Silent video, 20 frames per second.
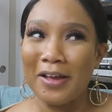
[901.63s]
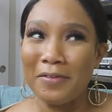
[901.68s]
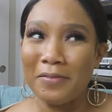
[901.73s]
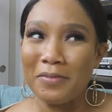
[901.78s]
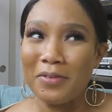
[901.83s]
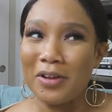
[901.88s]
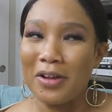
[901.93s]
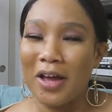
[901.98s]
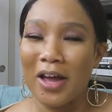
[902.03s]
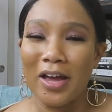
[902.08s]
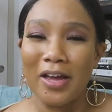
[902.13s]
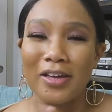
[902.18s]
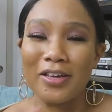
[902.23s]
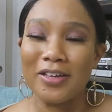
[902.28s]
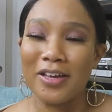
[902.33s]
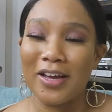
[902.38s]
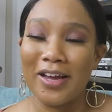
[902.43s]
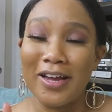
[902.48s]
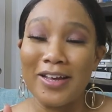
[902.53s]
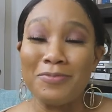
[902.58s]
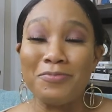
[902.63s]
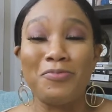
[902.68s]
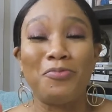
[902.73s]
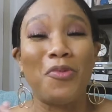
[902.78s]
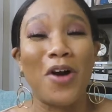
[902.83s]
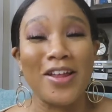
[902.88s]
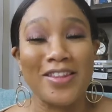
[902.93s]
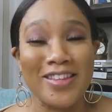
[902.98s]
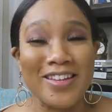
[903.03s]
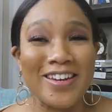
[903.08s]
I, I,
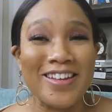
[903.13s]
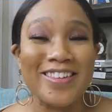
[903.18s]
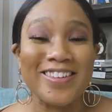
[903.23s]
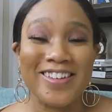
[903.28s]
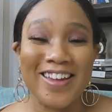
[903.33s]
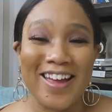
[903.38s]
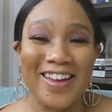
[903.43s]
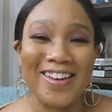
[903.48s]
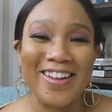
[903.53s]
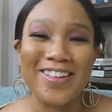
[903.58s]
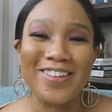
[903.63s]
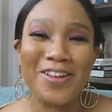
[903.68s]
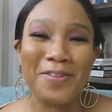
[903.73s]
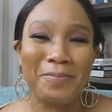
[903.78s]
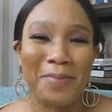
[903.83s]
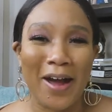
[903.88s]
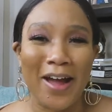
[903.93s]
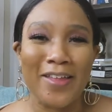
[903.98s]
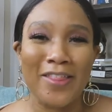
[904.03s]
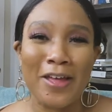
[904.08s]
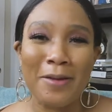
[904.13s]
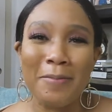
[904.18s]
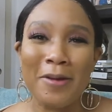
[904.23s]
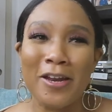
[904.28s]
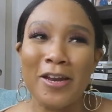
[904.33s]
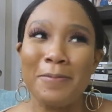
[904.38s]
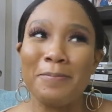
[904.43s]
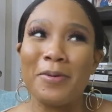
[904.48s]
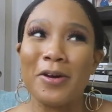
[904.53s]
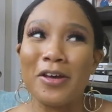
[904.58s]
I wasn't intending to buy that
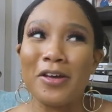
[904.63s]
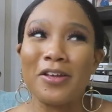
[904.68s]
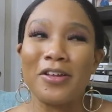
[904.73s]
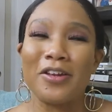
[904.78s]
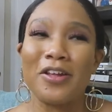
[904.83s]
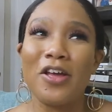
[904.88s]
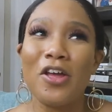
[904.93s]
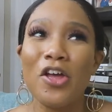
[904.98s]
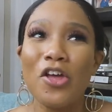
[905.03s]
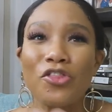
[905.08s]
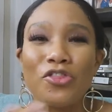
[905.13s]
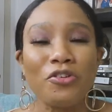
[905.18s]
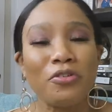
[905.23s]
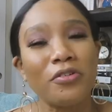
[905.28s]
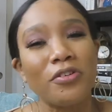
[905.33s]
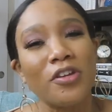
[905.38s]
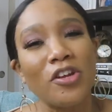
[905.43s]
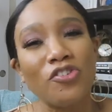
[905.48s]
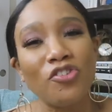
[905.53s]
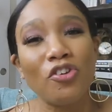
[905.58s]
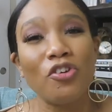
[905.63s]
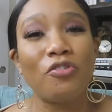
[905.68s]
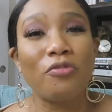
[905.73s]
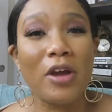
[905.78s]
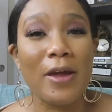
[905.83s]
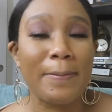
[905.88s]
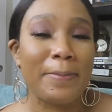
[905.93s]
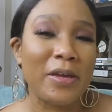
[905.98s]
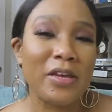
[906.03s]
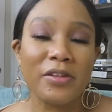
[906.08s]
many, but they're such a
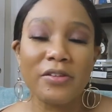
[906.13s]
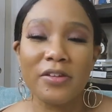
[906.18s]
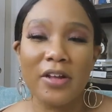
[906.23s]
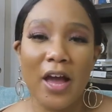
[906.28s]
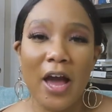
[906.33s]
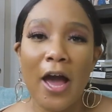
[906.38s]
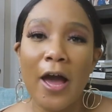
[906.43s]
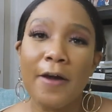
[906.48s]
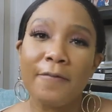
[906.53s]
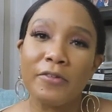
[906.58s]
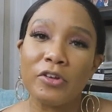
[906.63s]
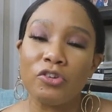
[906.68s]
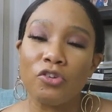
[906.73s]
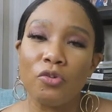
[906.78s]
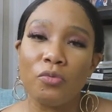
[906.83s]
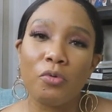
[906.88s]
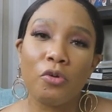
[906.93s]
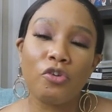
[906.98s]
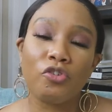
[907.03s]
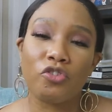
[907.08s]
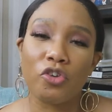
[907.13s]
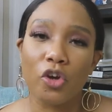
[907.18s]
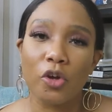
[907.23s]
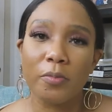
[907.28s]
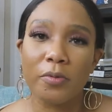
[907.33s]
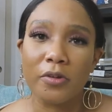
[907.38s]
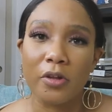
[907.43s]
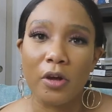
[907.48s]
great piece to have in your wardrobe.